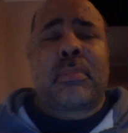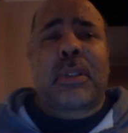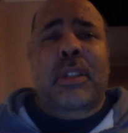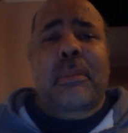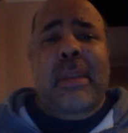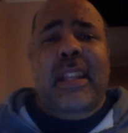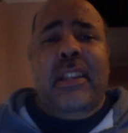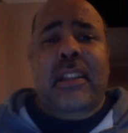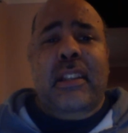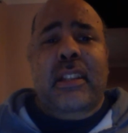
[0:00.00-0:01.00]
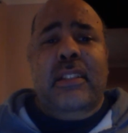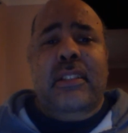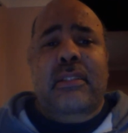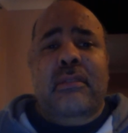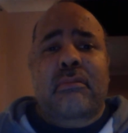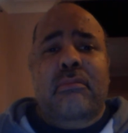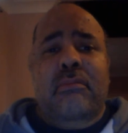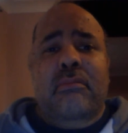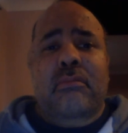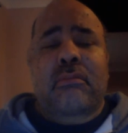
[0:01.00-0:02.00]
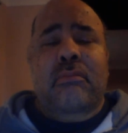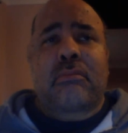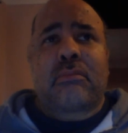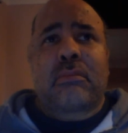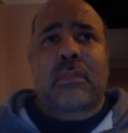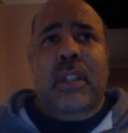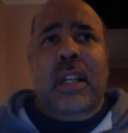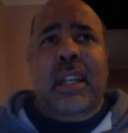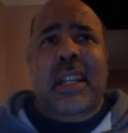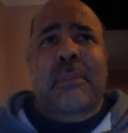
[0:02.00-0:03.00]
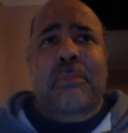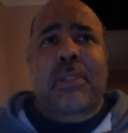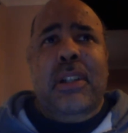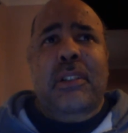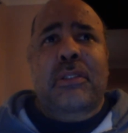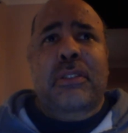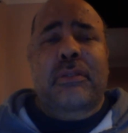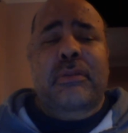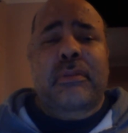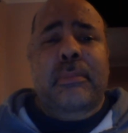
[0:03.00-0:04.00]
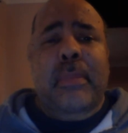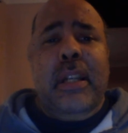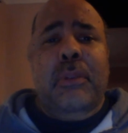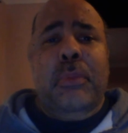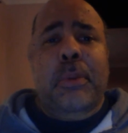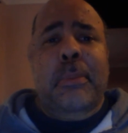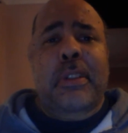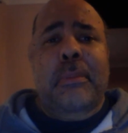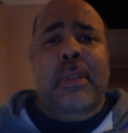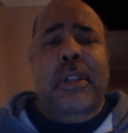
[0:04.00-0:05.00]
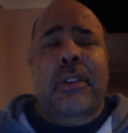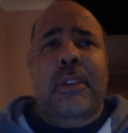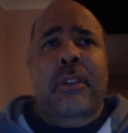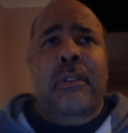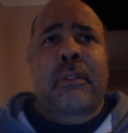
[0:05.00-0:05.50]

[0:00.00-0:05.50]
But the main thing is, I am proud of Man Woman Myth